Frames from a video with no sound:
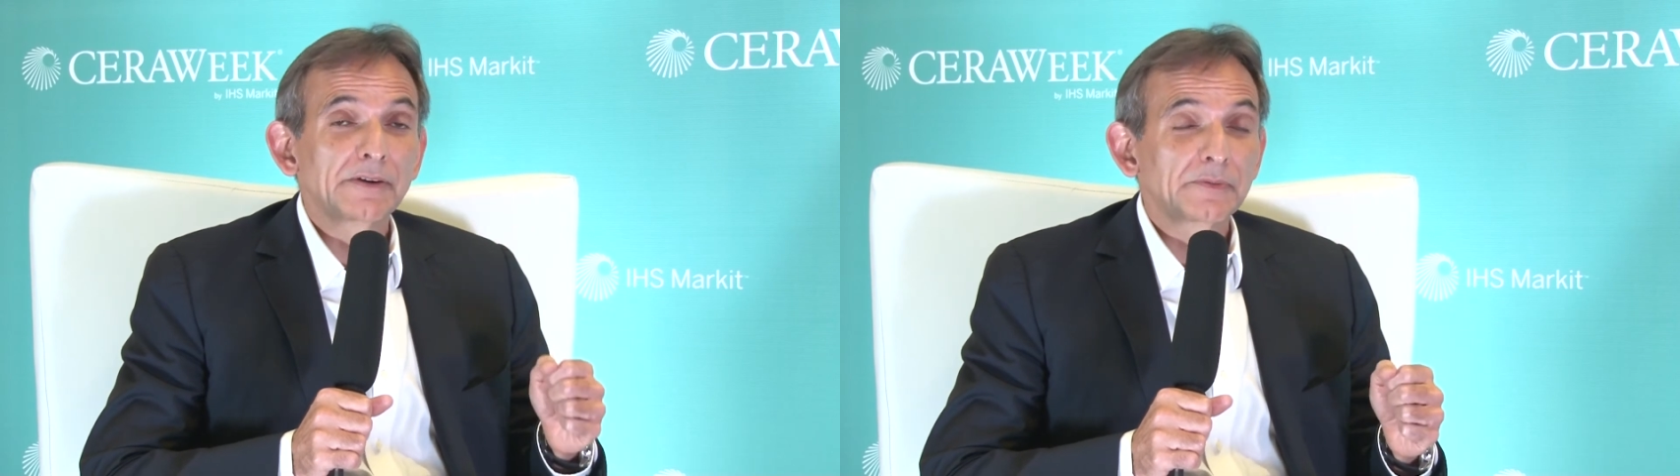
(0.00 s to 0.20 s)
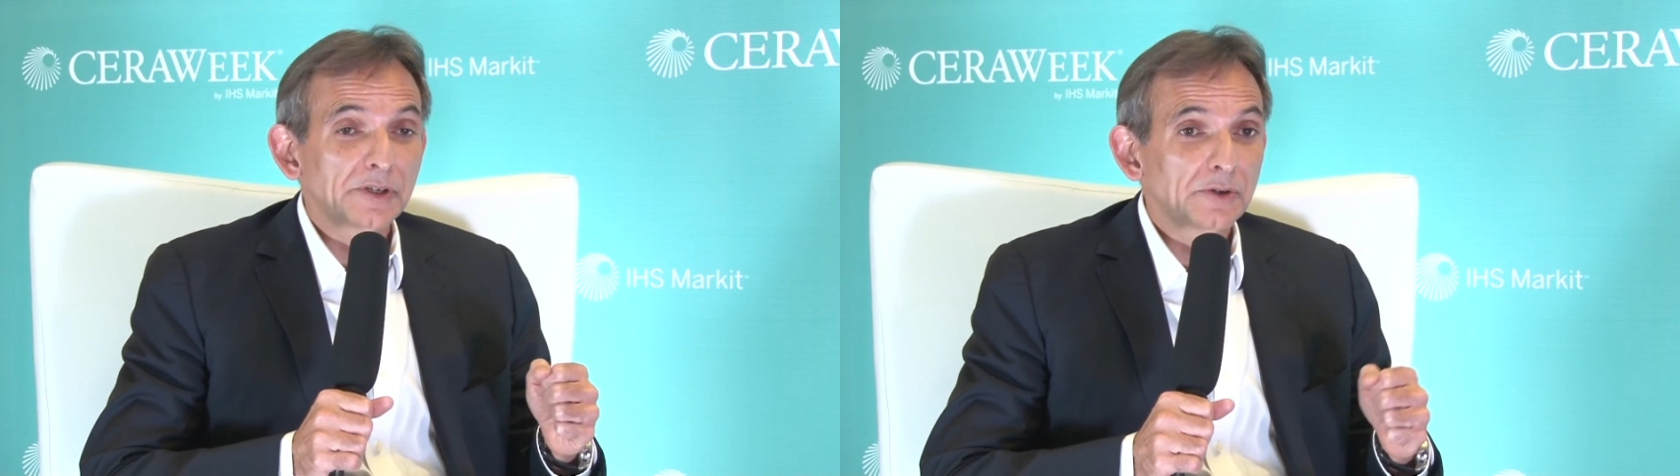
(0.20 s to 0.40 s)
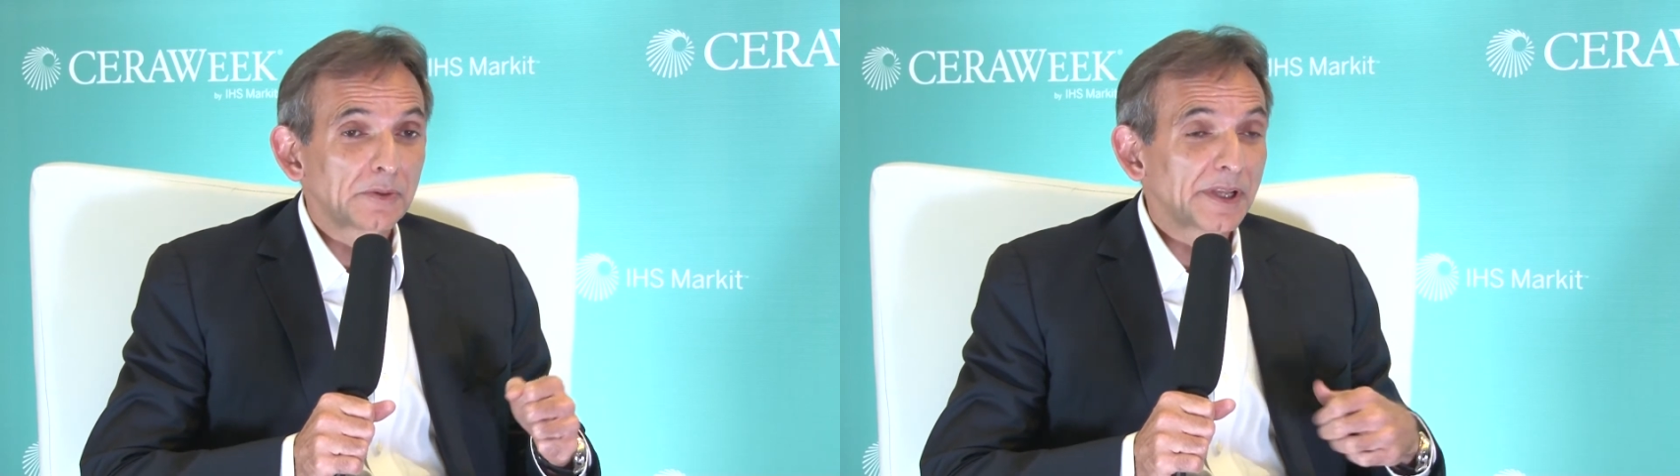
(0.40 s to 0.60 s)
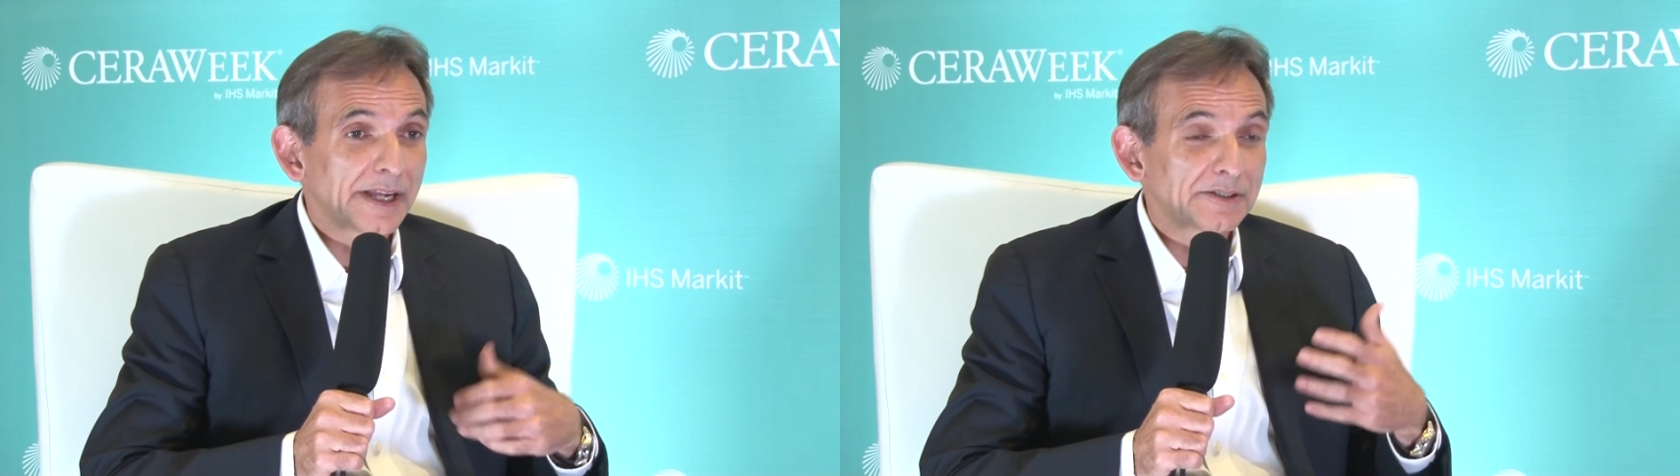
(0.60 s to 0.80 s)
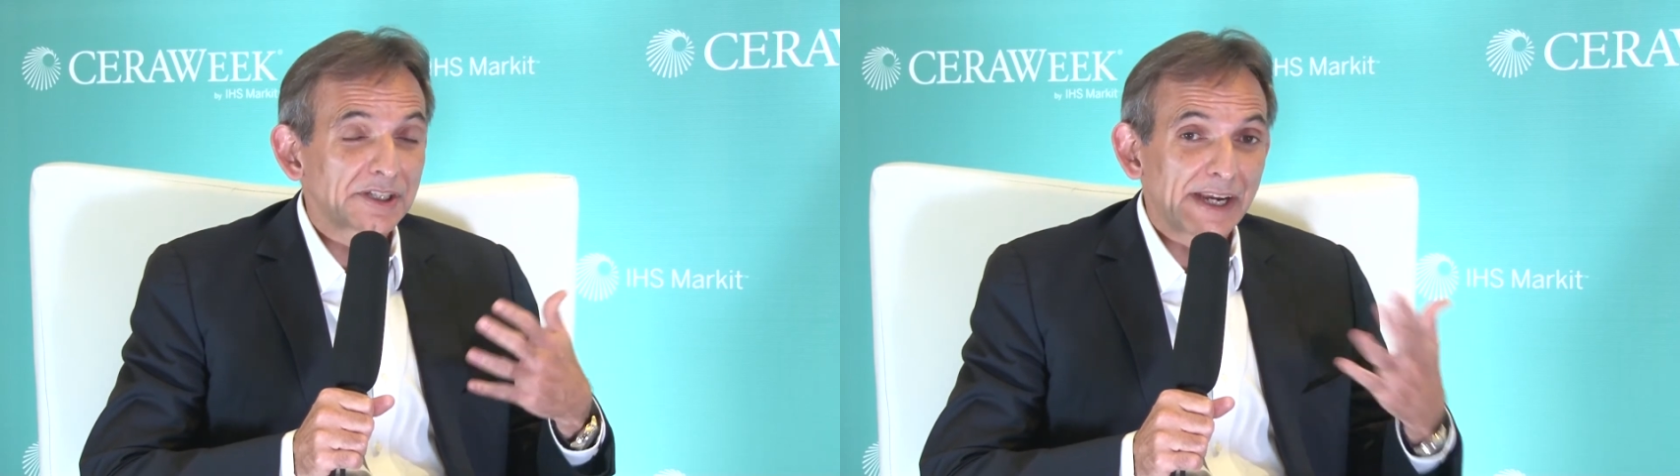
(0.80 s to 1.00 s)
in renewable
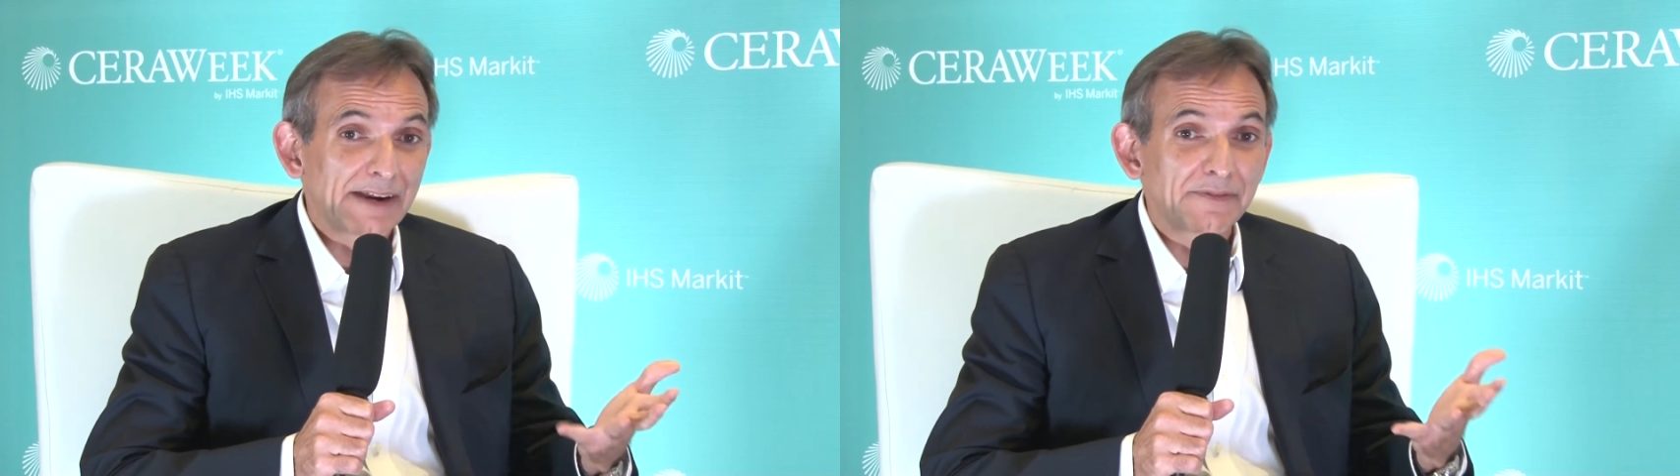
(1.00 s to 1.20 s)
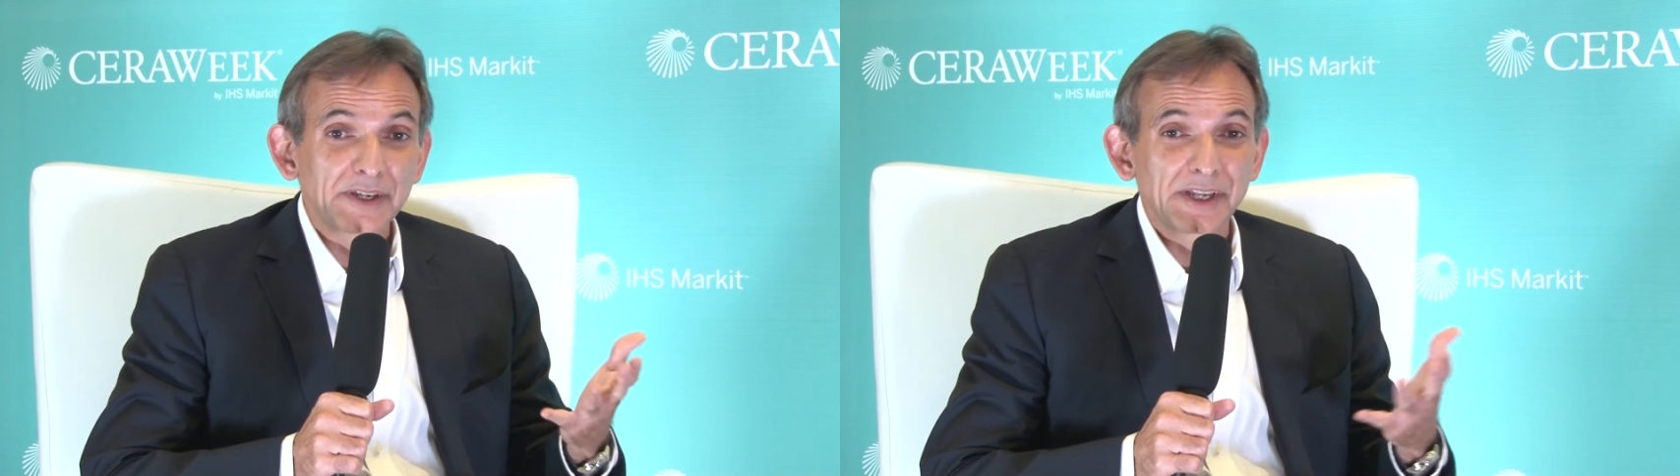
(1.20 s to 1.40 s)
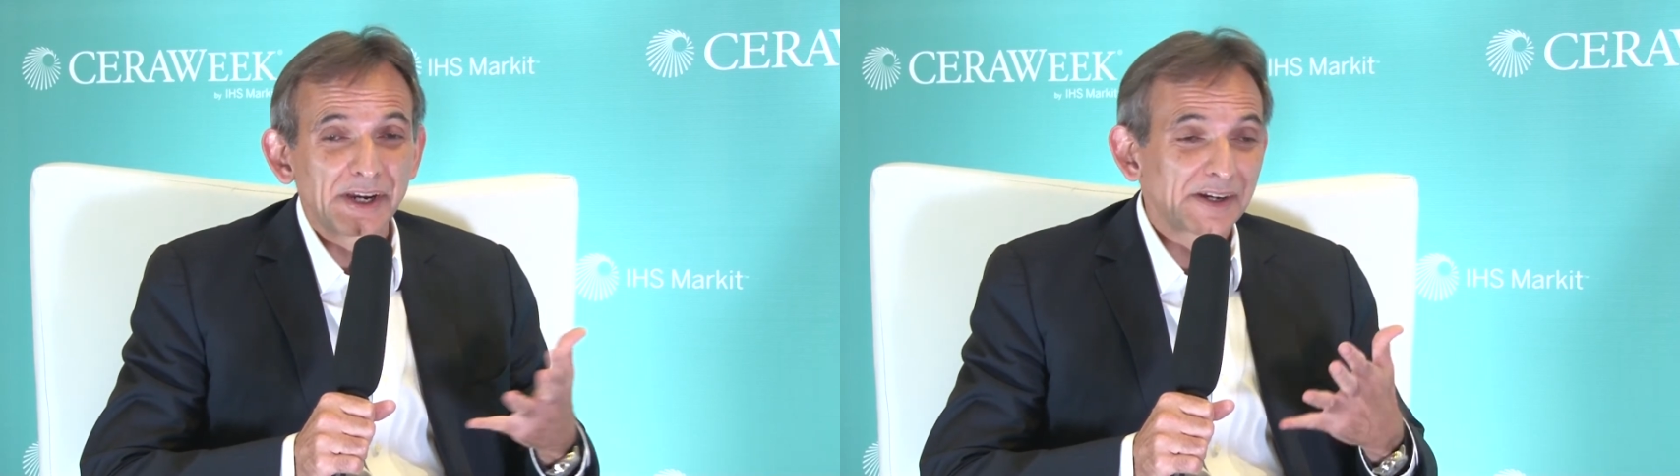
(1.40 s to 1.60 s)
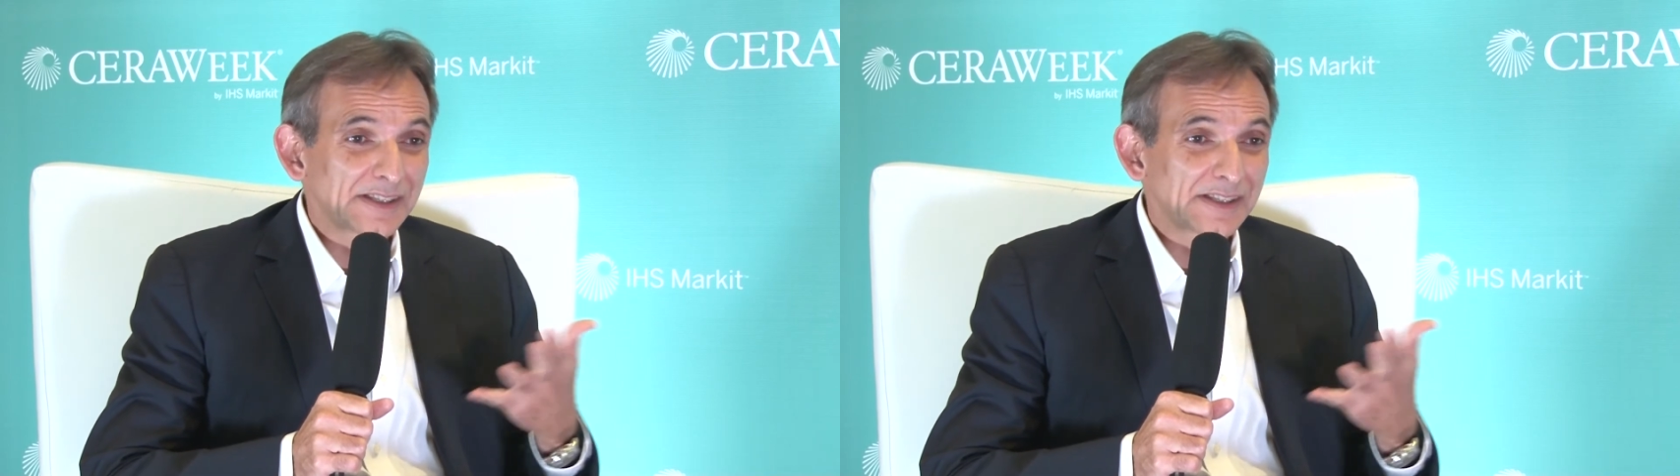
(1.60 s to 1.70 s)
energy every year